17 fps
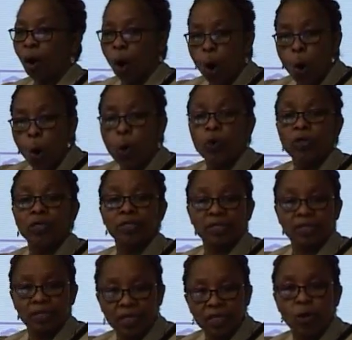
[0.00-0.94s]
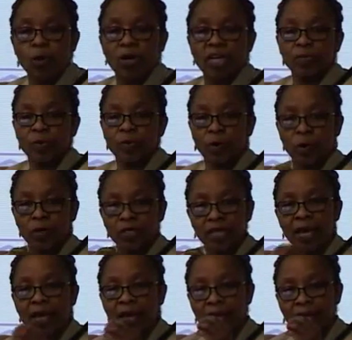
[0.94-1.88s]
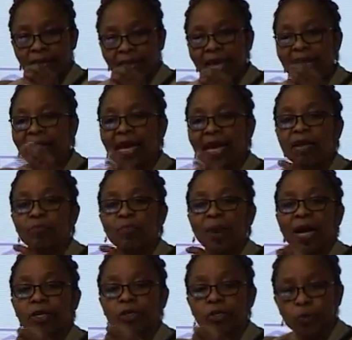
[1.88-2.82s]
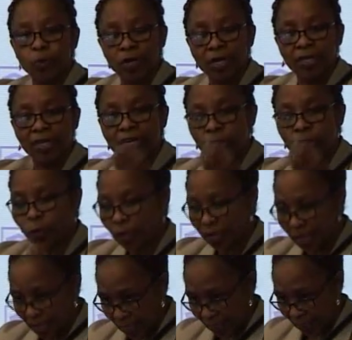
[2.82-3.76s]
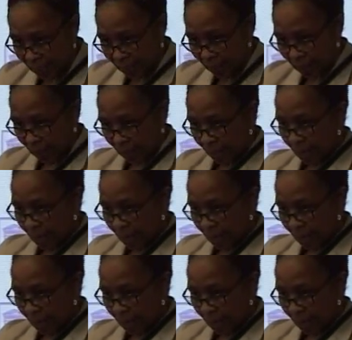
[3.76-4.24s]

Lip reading: owns the knowledge because they learn by doing, they do things.